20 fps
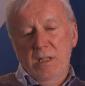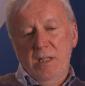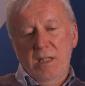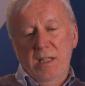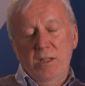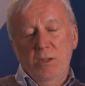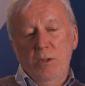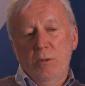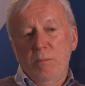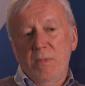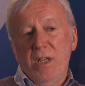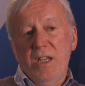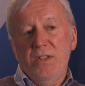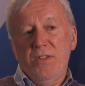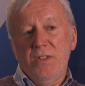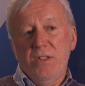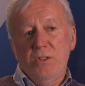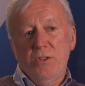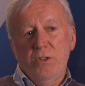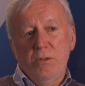In your
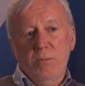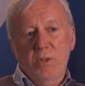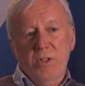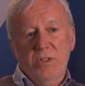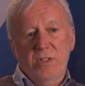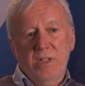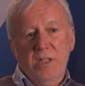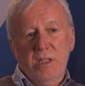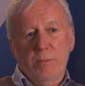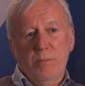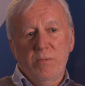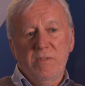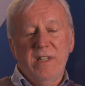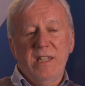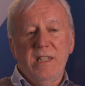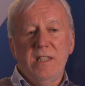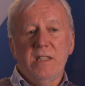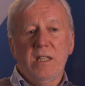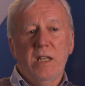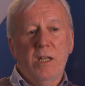methods, you must
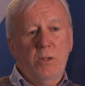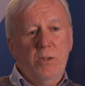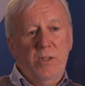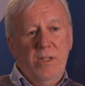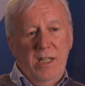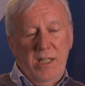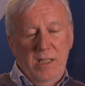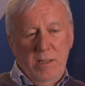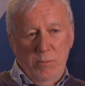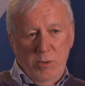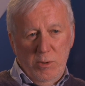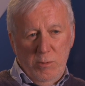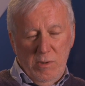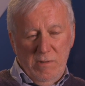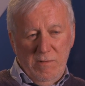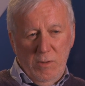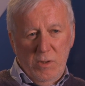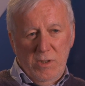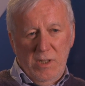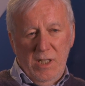explain how the animals were
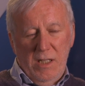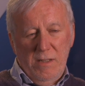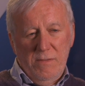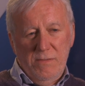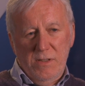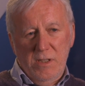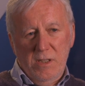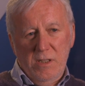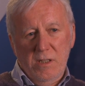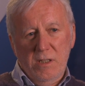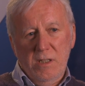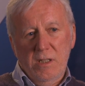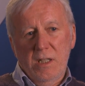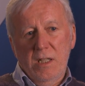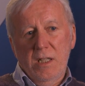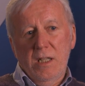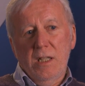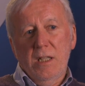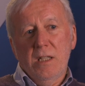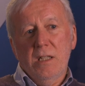looked after
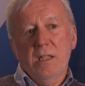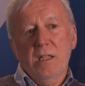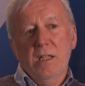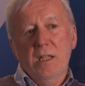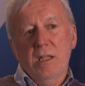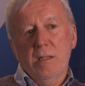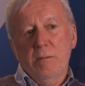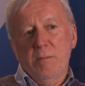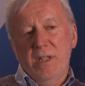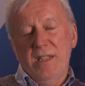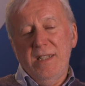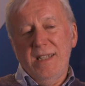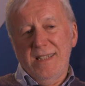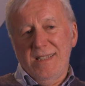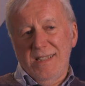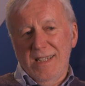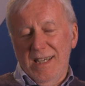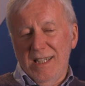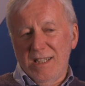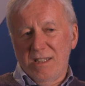and
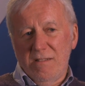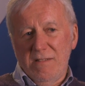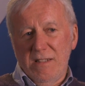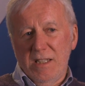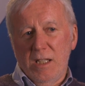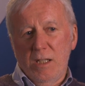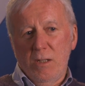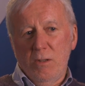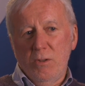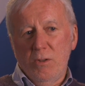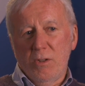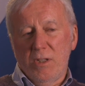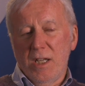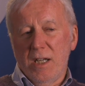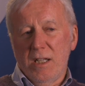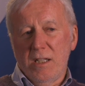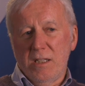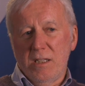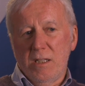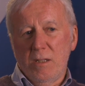exactly how you
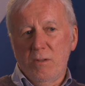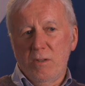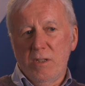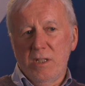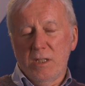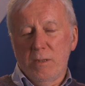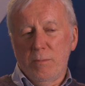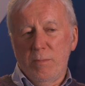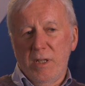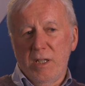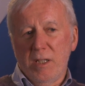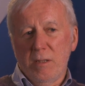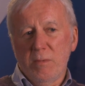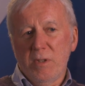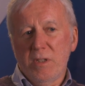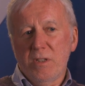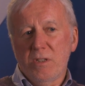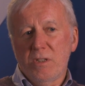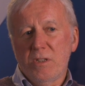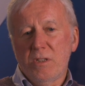carried out the
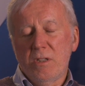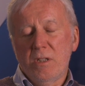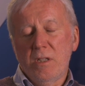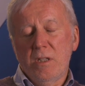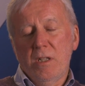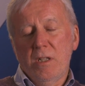experiments,